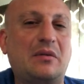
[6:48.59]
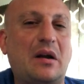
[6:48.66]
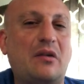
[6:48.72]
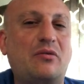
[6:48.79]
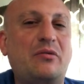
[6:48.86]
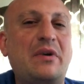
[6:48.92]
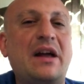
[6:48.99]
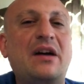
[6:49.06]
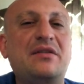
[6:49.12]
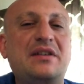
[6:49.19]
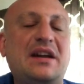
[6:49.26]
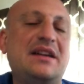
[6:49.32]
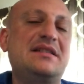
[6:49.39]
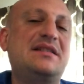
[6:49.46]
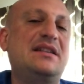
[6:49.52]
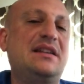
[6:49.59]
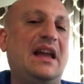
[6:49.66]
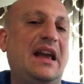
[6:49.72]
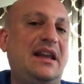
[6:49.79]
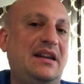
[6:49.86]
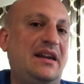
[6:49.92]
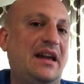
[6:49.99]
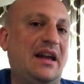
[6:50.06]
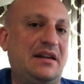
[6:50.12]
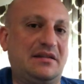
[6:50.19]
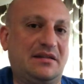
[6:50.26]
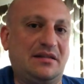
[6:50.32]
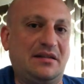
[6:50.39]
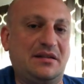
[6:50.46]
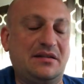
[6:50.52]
around 1988.